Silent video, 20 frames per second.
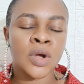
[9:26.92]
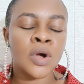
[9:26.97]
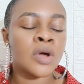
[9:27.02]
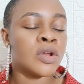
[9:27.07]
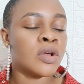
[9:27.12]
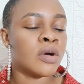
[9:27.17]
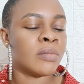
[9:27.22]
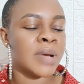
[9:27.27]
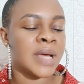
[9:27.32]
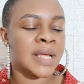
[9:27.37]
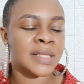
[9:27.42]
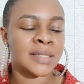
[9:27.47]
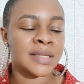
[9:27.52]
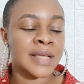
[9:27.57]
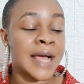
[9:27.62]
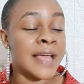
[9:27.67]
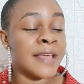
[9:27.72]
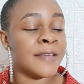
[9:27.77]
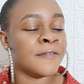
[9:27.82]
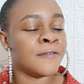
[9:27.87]
God
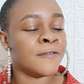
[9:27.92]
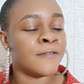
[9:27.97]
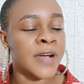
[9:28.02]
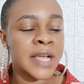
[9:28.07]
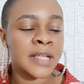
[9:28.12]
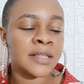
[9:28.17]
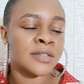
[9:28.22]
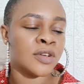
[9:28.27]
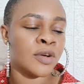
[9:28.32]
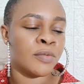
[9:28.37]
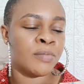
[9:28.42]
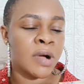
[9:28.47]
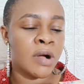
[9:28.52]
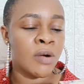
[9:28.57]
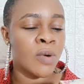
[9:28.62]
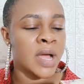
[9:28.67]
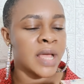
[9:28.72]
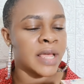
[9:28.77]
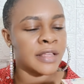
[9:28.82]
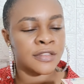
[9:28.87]
Almighty, I invite your
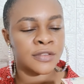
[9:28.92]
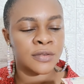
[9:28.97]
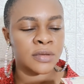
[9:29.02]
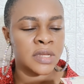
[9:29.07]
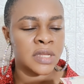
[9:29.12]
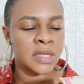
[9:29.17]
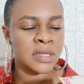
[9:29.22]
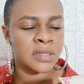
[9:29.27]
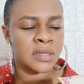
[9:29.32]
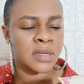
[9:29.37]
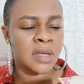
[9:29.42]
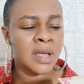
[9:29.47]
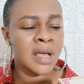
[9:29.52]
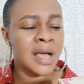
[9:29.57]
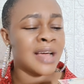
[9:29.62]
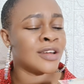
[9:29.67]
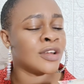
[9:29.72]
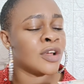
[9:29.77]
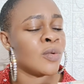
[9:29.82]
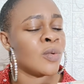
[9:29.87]
power into this.
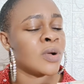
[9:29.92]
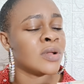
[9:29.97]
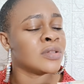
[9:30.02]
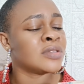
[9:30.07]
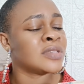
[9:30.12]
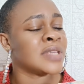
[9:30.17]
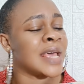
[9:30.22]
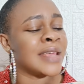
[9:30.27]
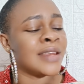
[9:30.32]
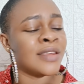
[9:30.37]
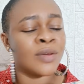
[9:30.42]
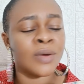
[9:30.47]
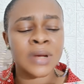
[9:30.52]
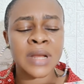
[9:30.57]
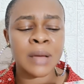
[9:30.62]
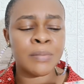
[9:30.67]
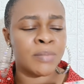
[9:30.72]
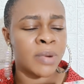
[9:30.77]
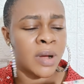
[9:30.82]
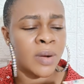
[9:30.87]
I don't want any
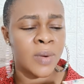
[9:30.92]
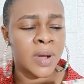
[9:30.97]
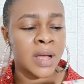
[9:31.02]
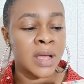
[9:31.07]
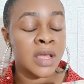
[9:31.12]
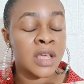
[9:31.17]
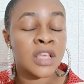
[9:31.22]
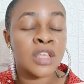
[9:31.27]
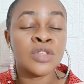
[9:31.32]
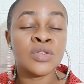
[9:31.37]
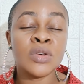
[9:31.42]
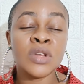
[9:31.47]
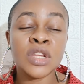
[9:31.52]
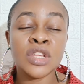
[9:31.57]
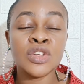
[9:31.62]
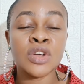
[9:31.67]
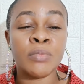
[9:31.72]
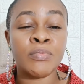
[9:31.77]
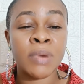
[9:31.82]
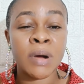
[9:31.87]
other power. It's
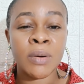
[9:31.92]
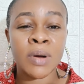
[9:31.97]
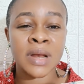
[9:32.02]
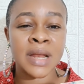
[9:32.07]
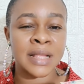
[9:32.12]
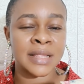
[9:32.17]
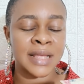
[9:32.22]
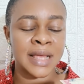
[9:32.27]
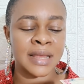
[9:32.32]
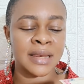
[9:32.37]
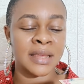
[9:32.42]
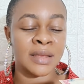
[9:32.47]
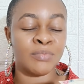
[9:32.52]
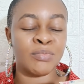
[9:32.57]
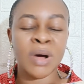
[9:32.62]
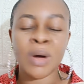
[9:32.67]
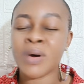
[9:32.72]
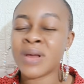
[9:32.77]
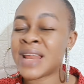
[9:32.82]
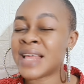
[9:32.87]
only your power that I
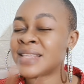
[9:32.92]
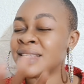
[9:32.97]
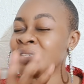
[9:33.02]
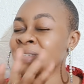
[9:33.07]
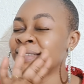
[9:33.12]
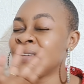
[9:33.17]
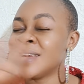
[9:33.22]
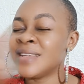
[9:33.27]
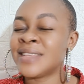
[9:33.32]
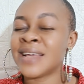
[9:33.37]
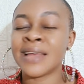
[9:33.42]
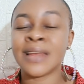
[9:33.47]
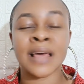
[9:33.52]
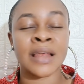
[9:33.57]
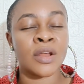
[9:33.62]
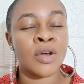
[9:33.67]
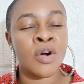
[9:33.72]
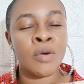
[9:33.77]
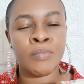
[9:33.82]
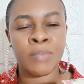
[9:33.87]
need, power that is greater
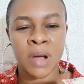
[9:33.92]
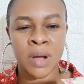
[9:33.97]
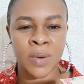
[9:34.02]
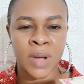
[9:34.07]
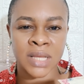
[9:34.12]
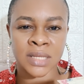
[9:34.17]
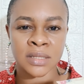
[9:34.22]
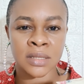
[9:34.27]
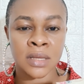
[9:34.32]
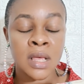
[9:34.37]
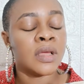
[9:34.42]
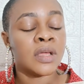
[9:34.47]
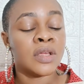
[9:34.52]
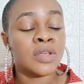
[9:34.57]
than all powers.